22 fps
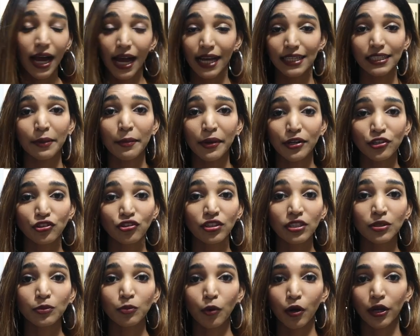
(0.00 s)
As I
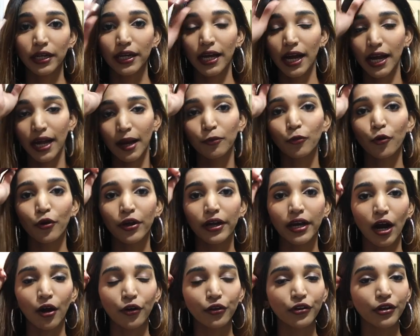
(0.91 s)
mentioned this morning, I am
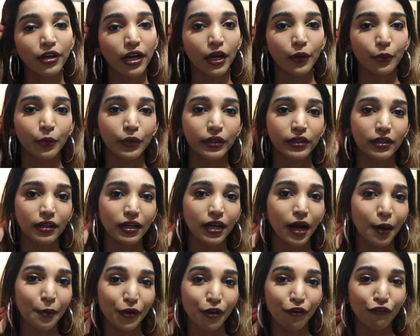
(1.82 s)
going out tonight with a
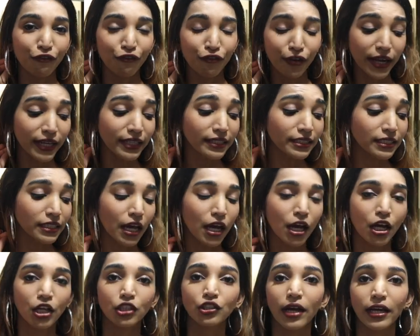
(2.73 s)
couple of friends,
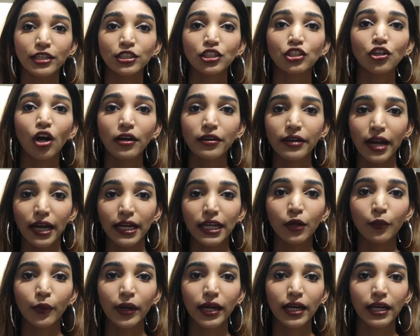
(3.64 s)
so I just got
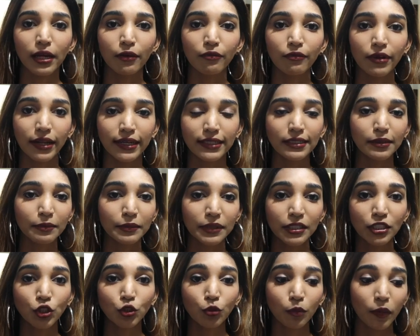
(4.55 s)
ready quickly. I'm wearing
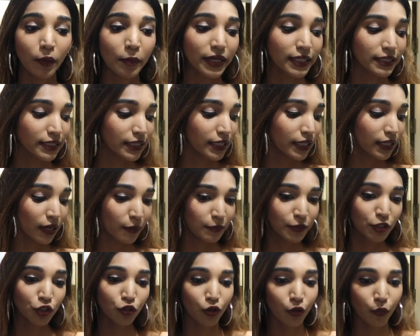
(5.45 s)
something super basic.
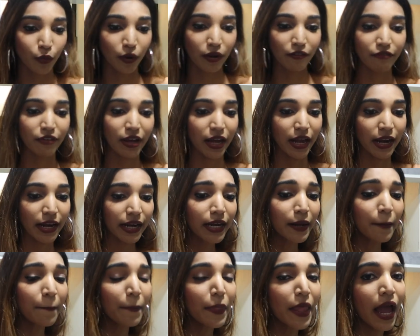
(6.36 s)
Let me show you what I'm
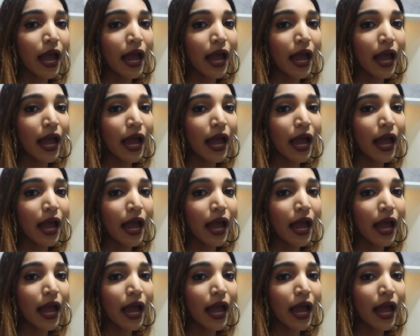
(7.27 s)
wearing.